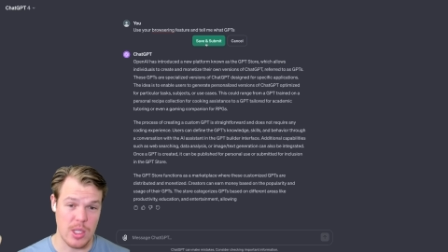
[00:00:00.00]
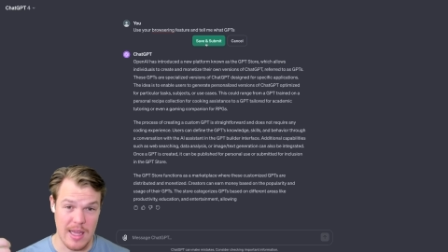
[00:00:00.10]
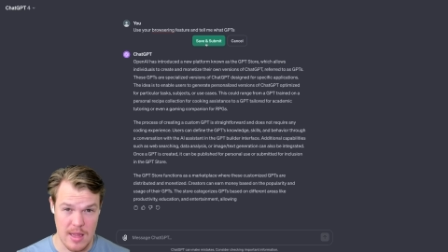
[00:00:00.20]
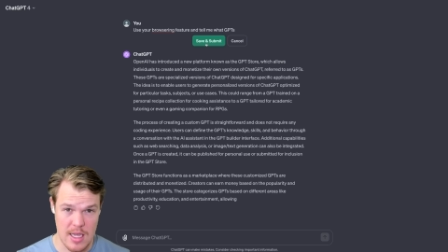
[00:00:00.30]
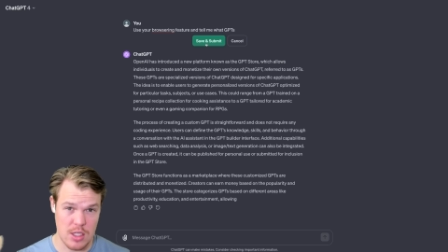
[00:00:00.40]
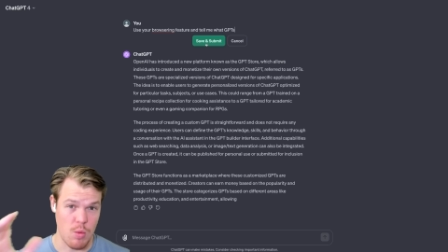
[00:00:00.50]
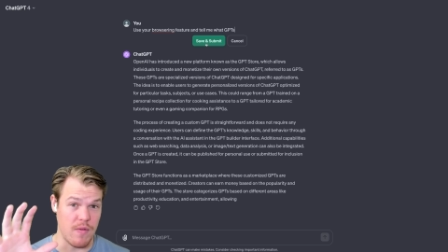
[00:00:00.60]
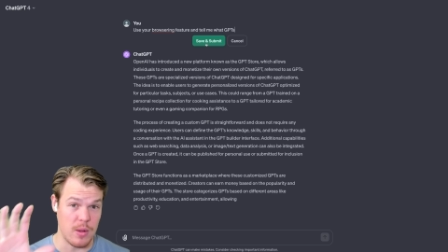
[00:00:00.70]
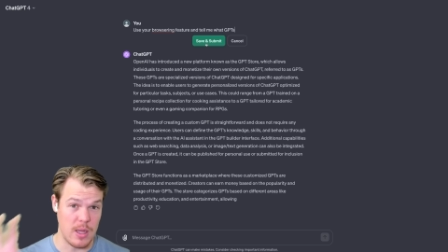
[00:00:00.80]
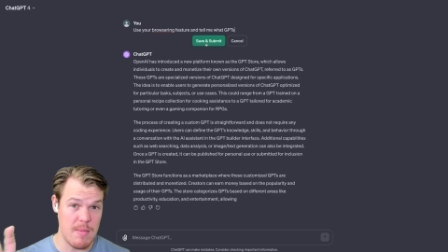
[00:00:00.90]
like this with
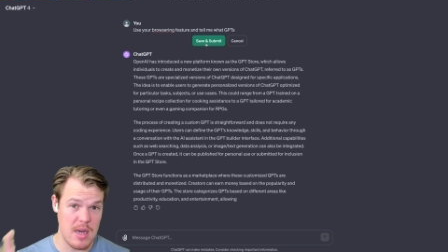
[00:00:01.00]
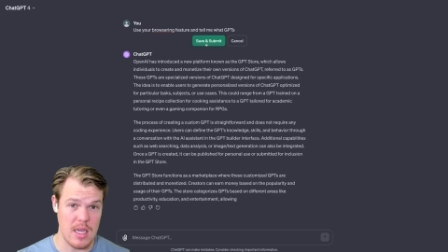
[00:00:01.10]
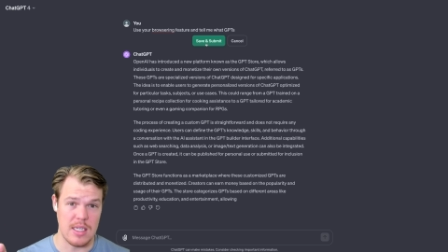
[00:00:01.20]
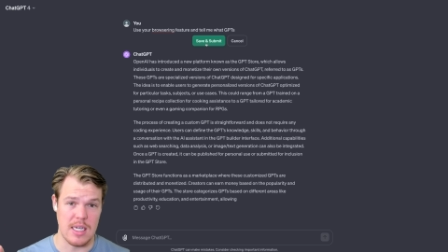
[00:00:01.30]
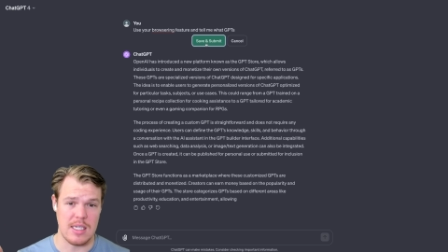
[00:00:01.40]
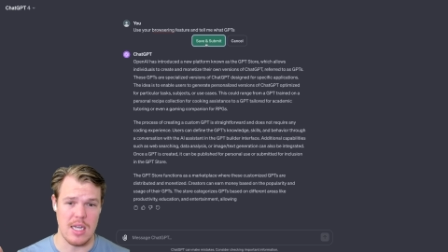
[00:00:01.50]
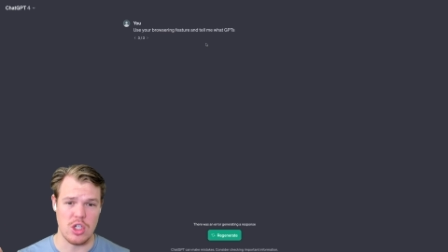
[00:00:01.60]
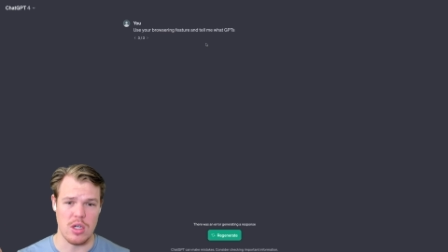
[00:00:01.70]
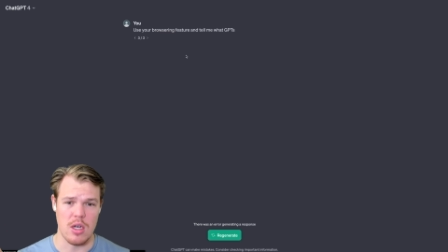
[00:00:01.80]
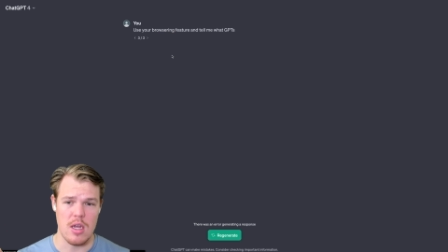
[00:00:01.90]
limited
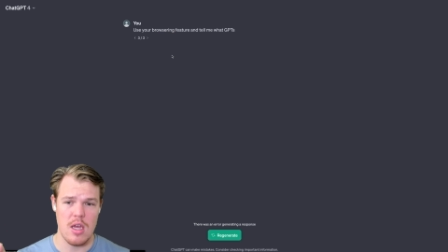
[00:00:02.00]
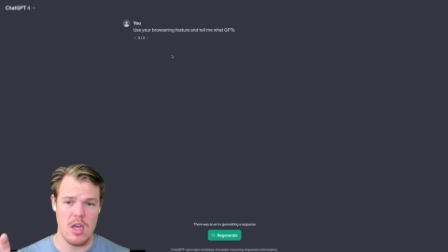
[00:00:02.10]
dictation,